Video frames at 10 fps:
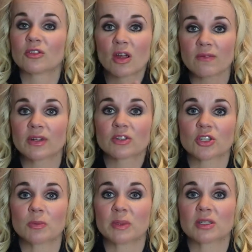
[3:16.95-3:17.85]
Don't feel
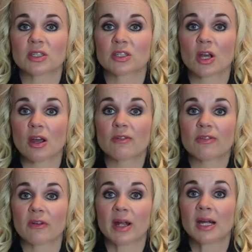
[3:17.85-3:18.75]
stupid, just go
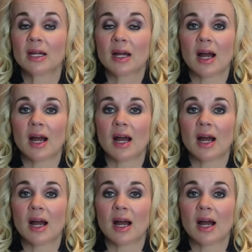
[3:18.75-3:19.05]
for it.